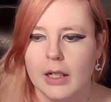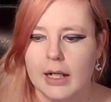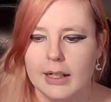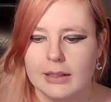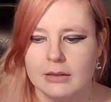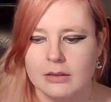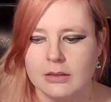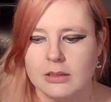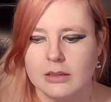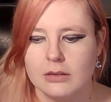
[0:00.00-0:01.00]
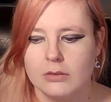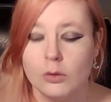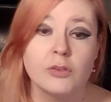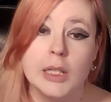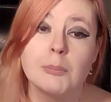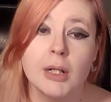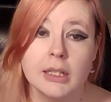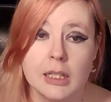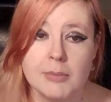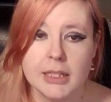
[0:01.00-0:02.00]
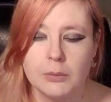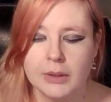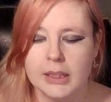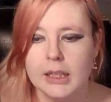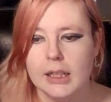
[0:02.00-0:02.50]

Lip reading: and in my game anyway.